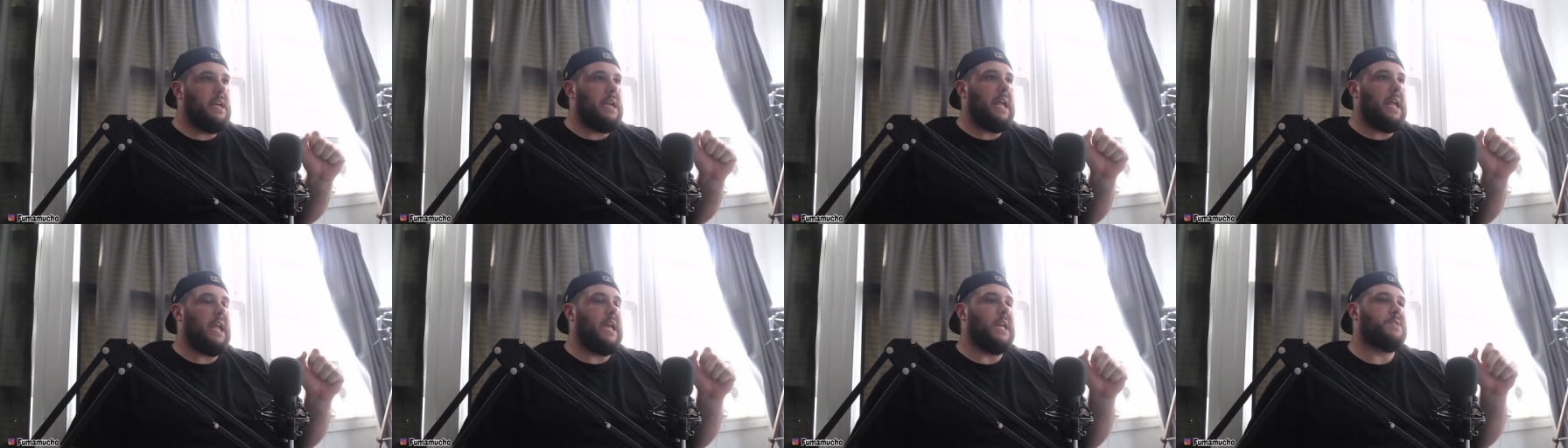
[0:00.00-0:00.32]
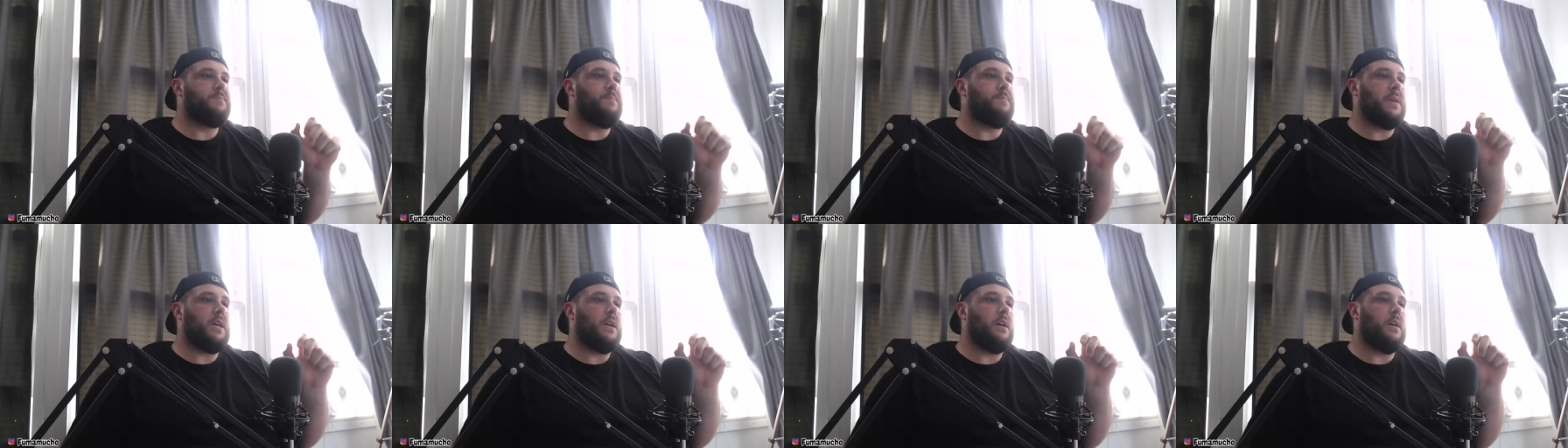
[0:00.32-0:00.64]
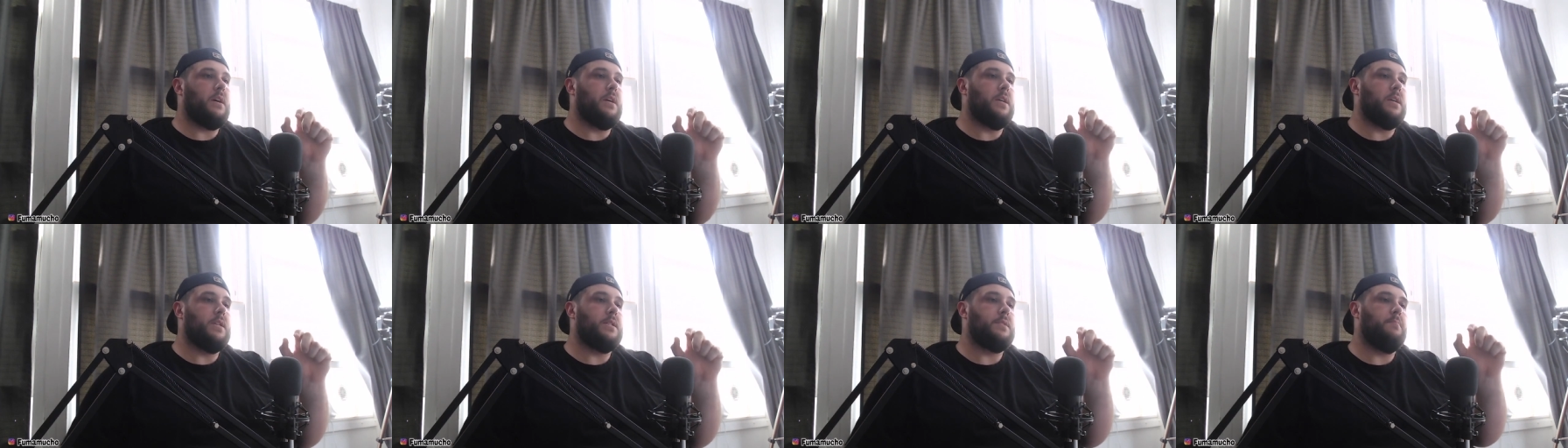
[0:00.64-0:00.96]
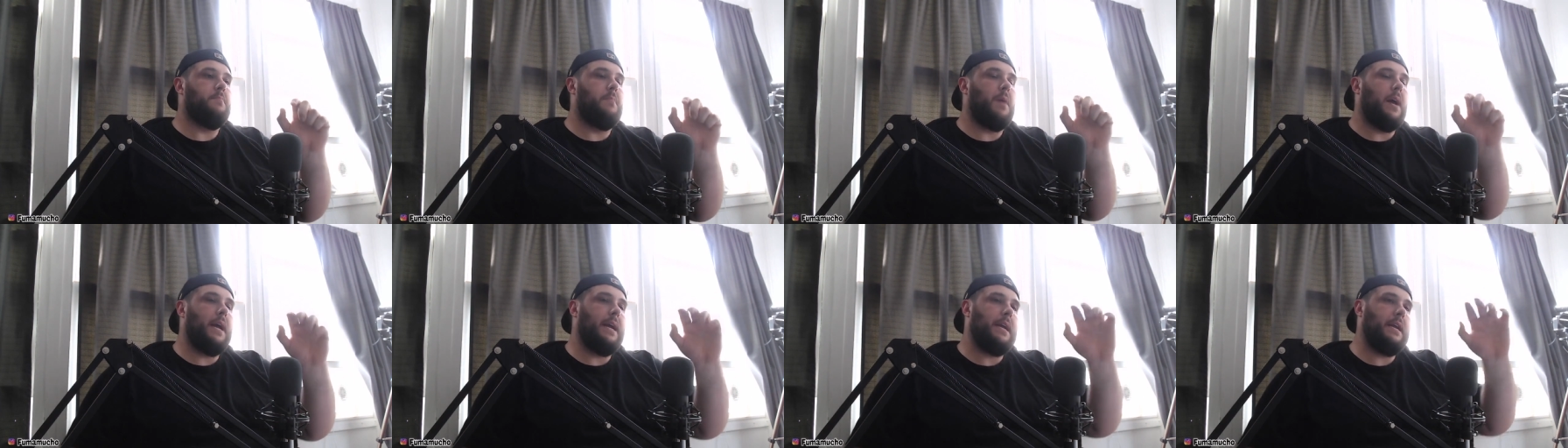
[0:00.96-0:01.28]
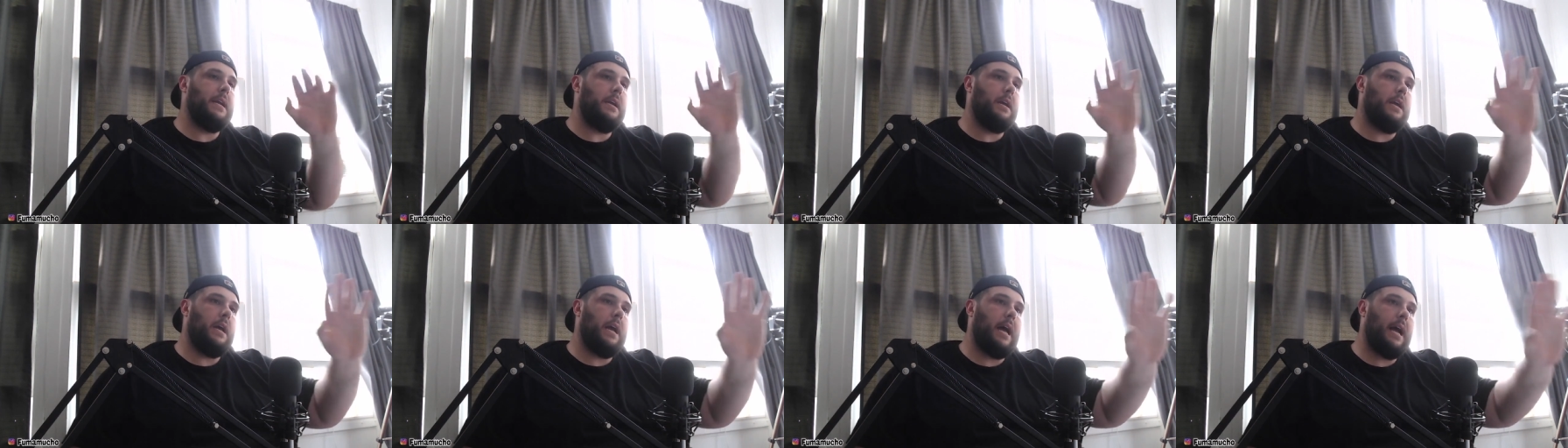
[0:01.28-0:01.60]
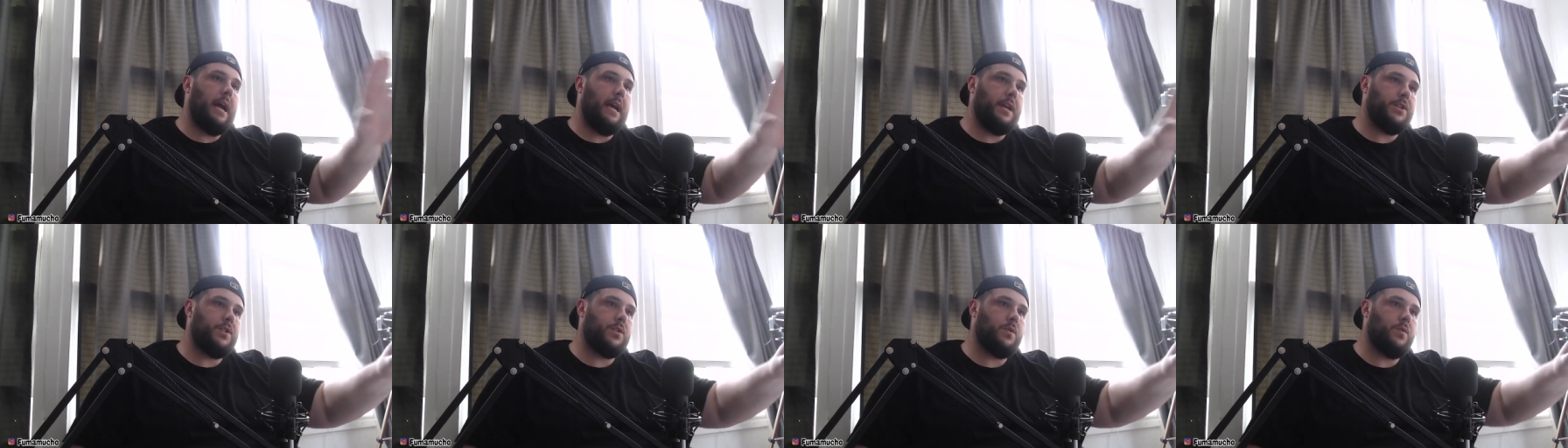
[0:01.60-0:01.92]
is because my
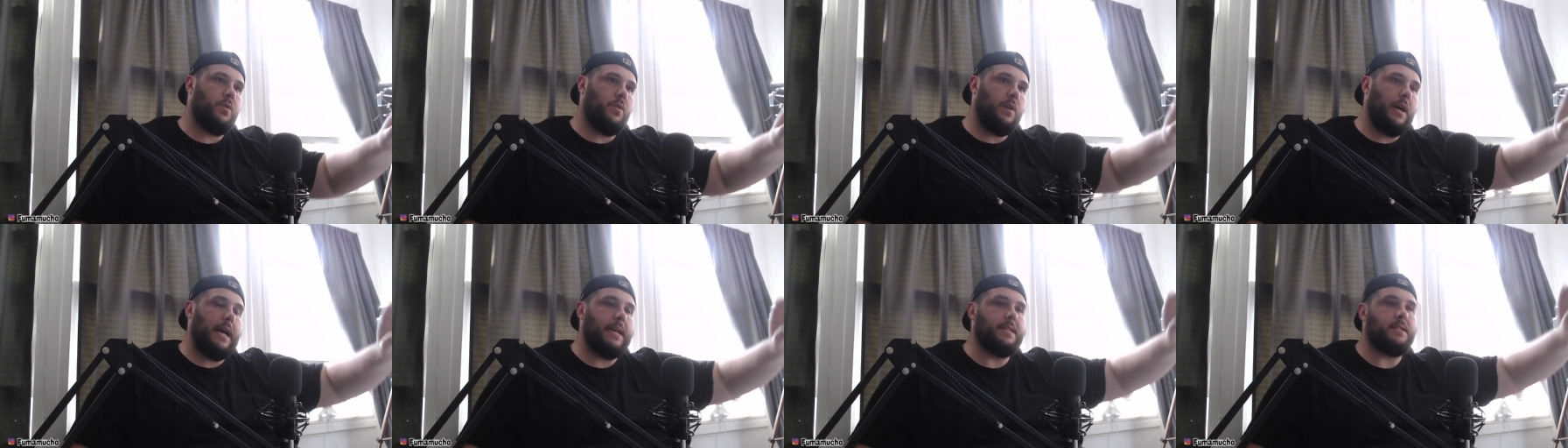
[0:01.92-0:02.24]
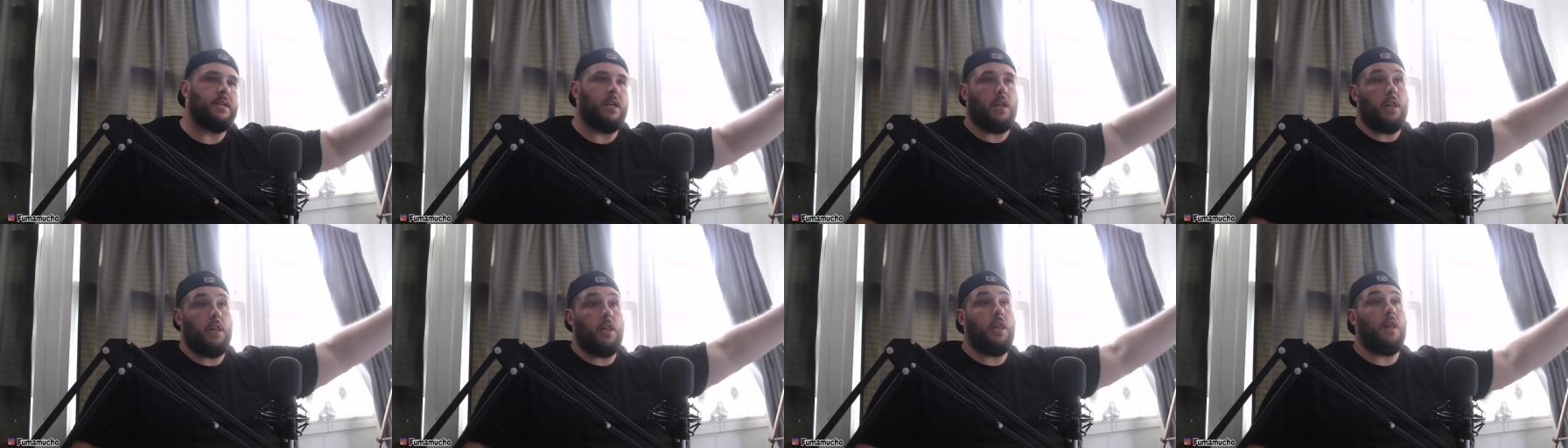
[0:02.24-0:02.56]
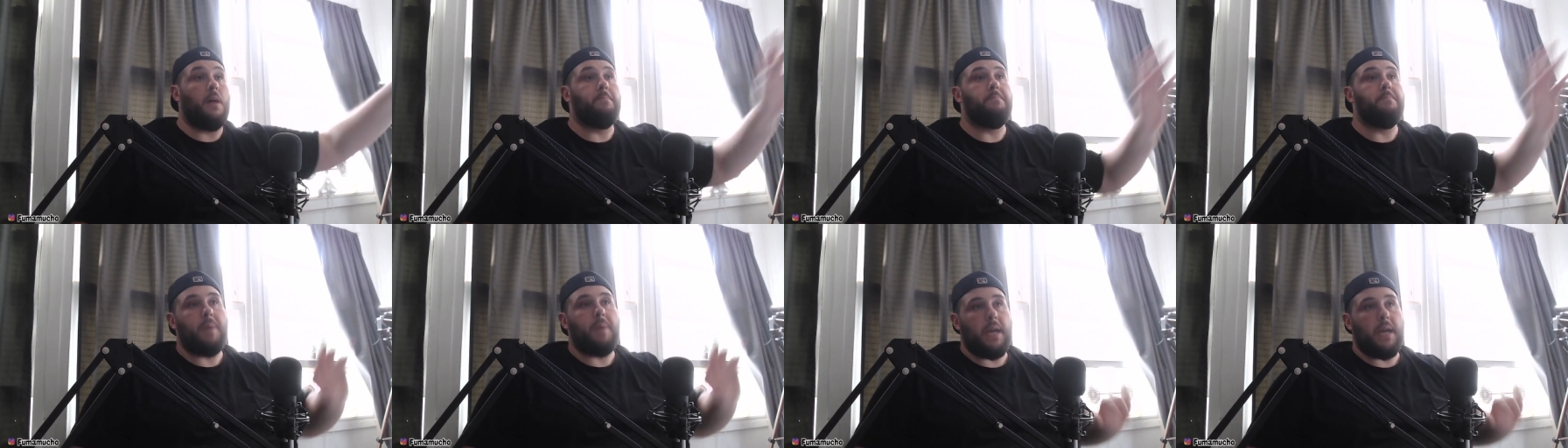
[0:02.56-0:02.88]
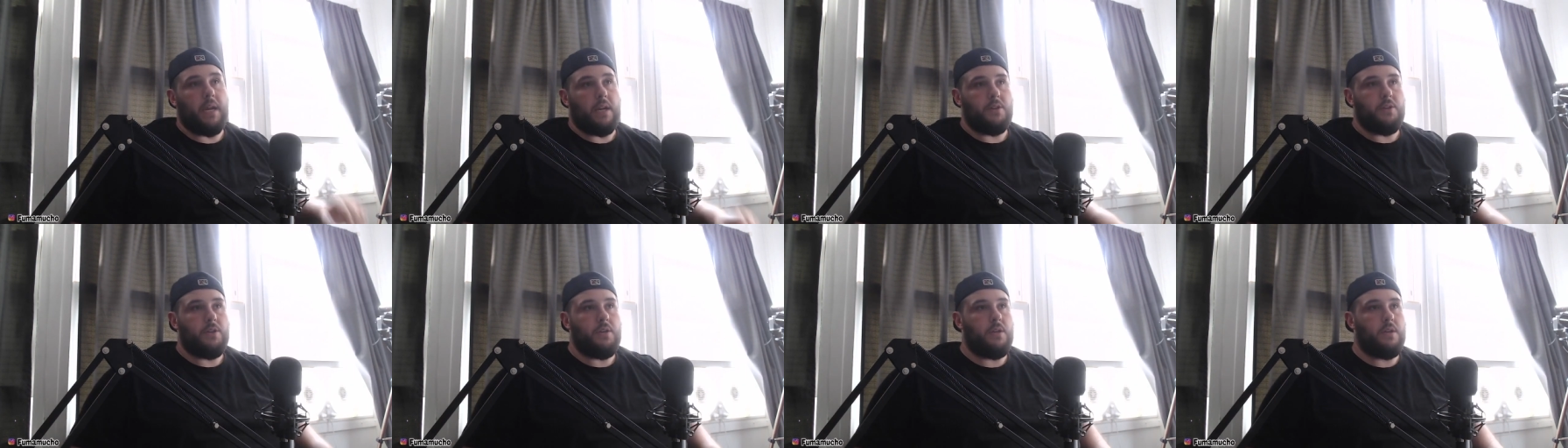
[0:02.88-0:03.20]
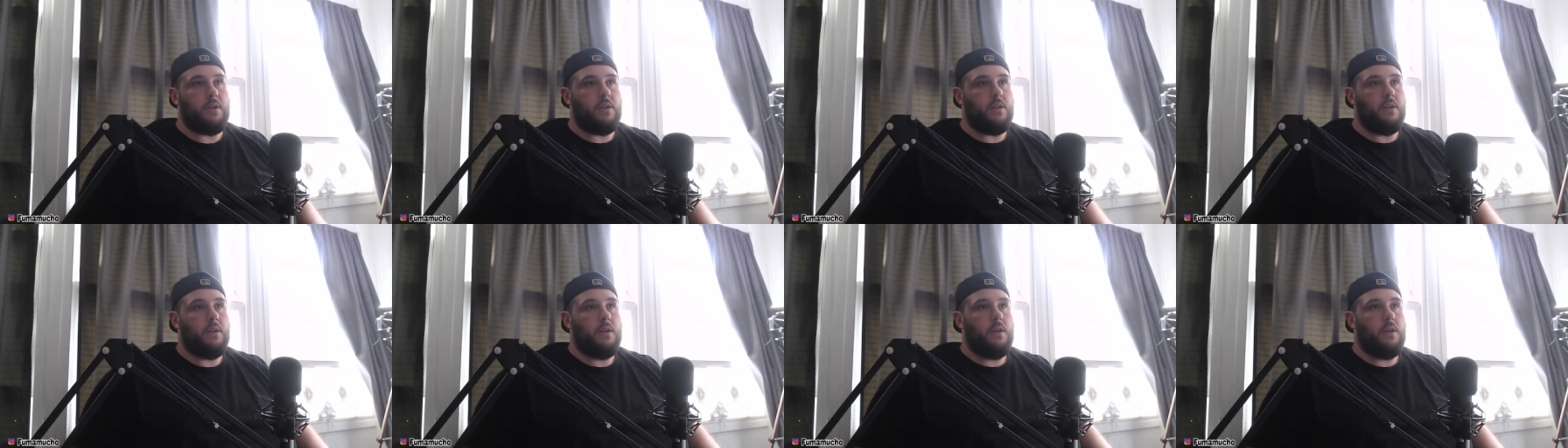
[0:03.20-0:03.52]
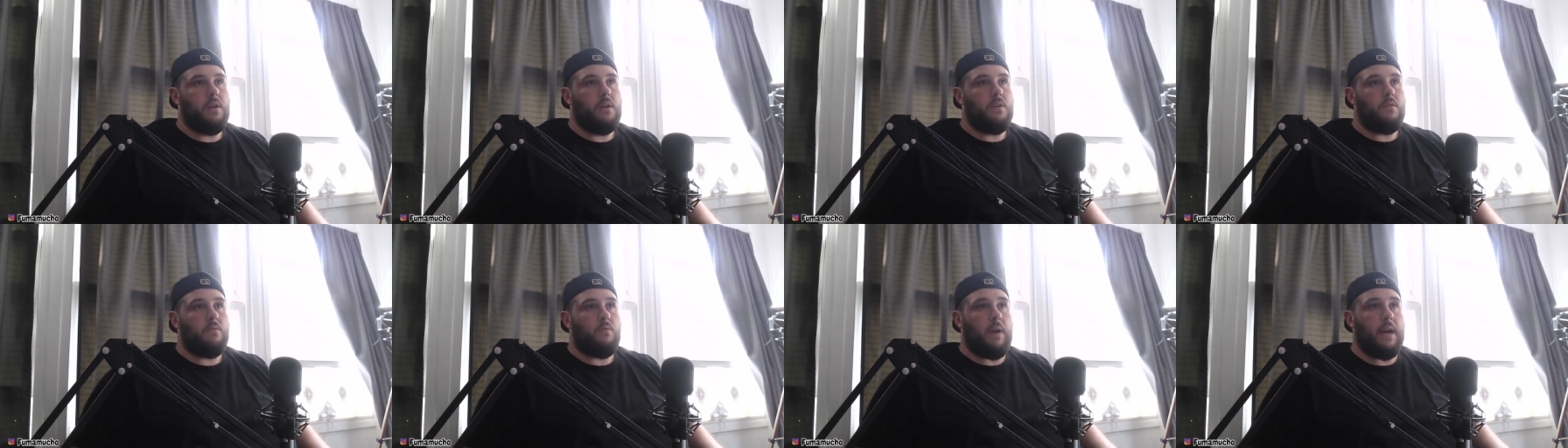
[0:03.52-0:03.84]
high school has an alum page,
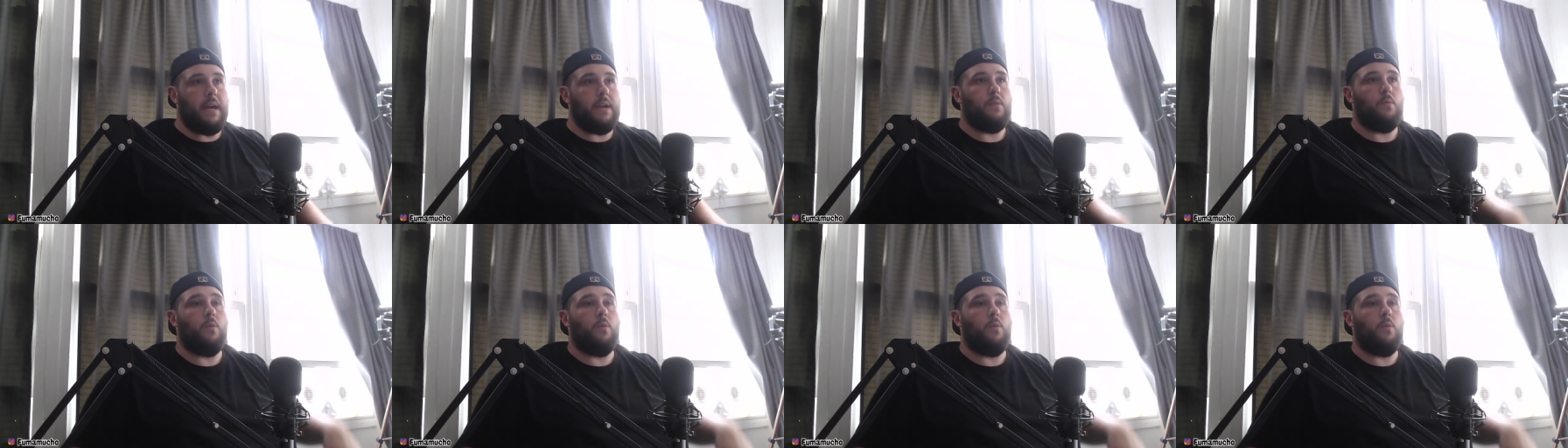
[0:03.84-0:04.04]
right?